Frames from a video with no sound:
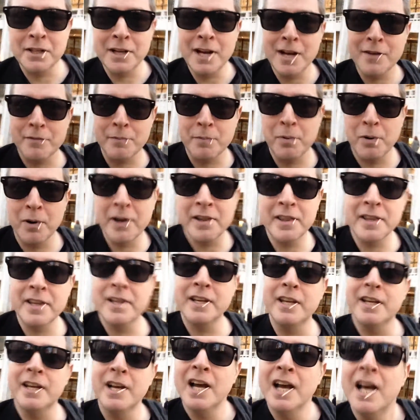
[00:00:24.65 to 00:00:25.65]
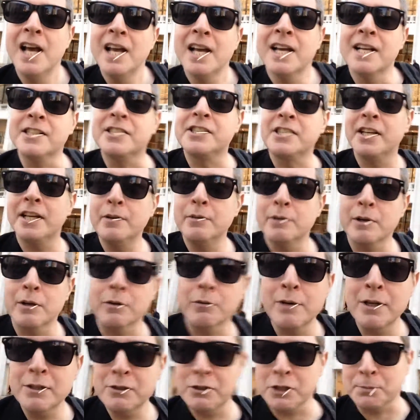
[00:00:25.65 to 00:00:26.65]
tonight for part of the
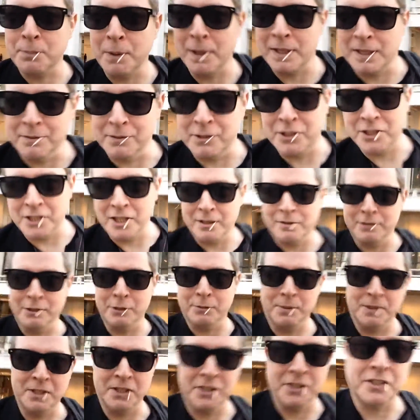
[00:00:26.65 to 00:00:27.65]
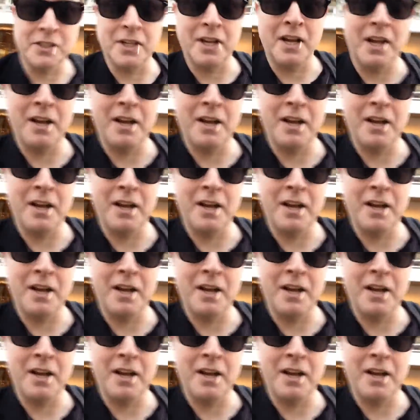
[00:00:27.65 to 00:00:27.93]
continuing retrospective series, which is